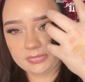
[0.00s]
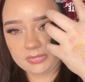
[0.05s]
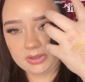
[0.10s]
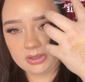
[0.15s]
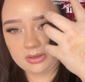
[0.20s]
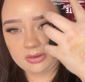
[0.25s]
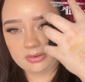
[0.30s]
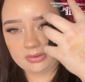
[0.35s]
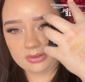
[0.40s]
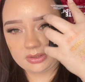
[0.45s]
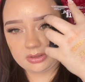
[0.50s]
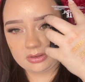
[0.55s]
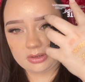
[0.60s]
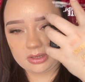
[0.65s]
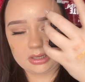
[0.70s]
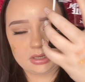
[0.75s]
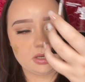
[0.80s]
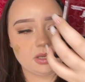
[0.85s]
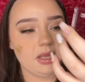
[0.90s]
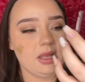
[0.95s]
Here they
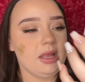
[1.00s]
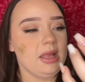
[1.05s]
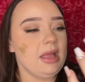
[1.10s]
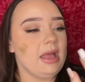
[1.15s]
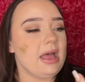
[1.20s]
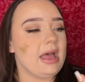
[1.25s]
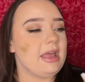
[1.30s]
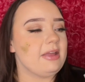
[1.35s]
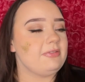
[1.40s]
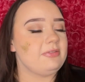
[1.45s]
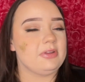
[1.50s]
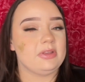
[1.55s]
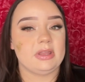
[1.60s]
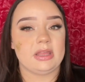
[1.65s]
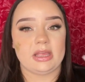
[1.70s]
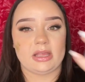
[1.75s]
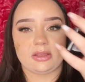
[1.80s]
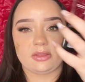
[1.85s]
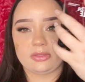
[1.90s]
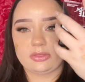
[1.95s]
are. I feel
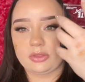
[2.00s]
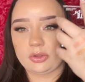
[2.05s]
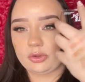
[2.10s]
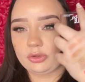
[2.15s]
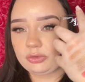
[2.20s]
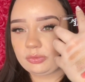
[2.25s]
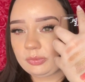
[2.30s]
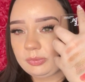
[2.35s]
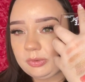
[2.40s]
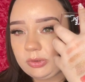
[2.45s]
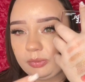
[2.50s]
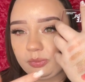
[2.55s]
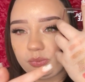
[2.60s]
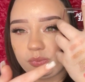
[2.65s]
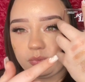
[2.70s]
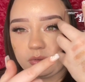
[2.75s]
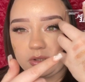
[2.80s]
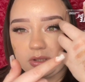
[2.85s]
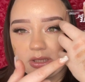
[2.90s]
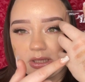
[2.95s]
like those would be
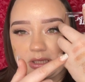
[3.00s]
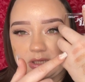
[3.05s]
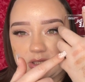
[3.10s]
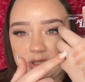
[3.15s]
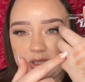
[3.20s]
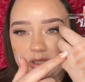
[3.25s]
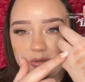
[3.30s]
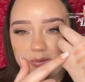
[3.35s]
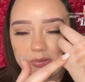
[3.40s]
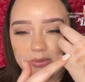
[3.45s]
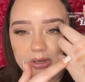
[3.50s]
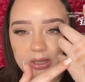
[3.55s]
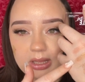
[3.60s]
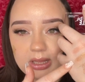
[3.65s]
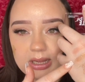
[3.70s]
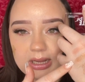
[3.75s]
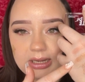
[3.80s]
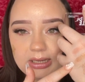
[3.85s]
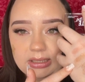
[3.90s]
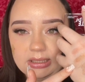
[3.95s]
really cute
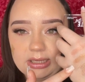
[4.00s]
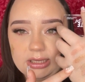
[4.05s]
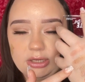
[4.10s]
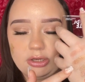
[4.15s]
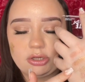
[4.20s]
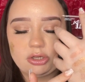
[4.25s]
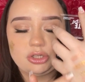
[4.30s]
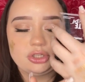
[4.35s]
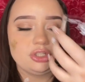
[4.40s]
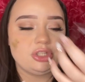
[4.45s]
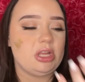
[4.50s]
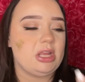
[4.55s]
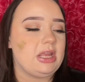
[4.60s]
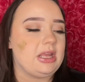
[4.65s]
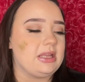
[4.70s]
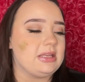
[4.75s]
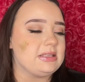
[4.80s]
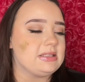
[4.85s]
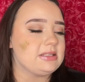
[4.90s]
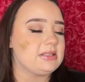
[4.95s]
highlighter
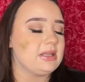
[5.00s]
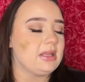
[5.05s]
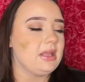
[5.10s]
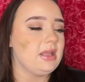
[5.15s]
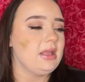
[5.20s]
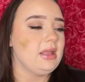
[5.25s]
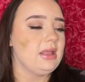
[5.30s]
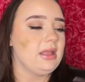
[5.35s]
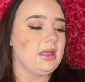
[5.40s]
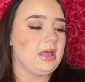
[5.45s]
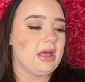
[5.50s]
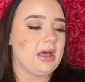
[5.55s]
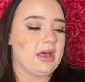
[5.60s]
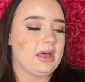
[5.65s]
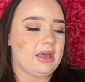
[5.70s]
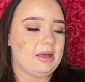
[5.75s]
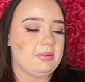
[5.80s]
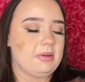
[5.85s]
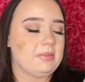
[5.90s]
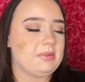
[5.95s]
shades.
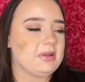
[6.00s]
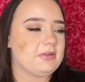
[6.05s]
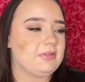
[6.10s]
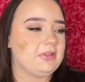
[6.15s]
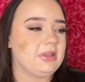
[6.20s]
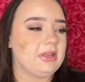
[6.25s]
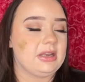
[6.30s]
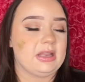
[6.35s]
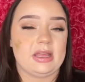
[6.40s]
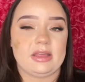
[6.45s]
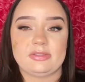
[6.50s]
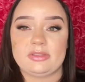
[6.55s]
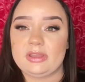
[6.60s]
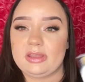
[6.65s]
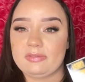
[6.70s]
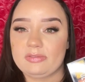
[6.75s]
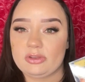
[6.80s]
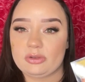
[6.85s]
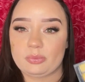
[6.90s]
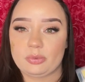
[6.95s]
I'm definitely gonna have to
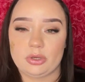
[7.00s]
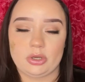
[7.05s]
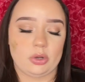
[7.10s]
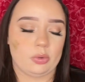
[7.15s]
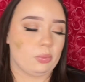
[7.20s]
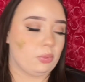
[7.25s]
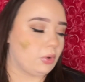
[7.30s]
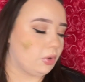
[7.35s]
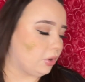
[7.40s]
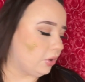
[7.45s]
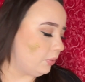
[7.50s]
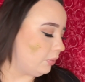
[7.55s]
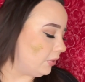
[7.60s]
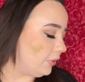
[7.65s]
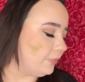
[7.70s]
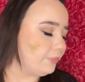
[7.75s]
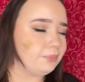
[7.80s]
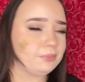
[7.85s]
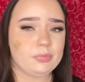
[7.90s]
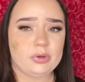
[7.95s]
give this one a whirl.
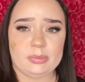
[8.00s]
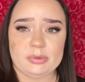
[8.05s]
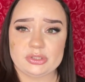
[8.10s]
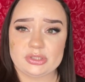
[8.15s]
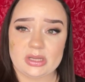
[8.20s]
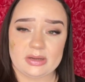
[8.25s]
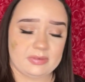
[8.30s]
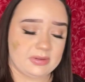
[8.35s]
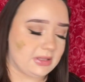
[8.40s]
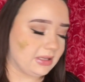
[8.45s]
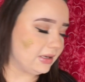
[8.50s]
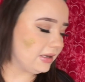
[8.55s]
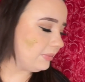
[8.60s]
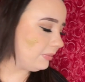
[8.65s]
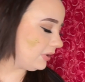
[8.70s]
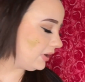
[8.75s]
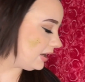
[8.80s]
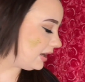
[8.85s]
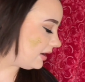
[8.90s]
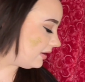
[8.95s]
Well, pretty much everything I'm
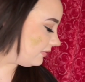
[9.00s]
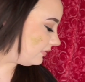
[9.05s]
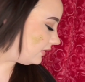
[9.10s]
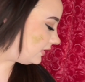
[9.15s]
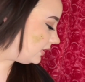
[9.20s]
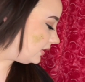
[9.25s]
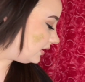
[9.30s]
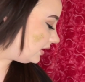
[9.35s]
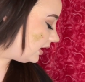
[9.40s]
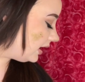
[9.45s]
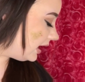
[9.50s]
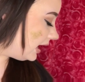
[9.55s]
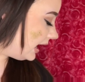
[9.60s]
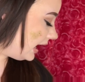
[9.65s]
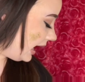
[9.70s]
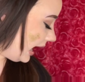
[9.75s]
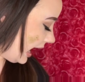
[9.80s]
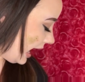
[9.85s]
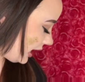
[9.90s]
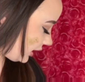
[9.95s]
gonna have to
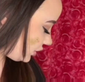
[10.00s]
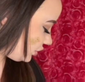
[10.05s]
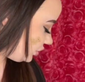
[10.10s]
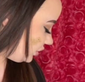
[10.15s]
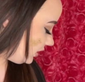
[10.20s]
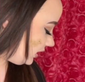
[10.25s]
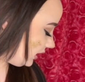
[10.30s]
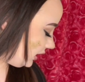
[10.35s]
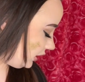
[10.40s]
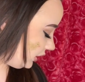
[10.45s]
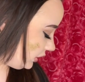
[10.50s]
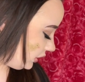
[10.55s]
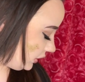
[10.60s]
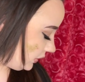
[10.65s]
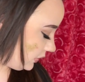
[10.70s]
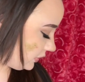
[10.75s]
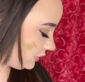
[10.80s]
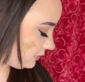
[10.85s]
actually use.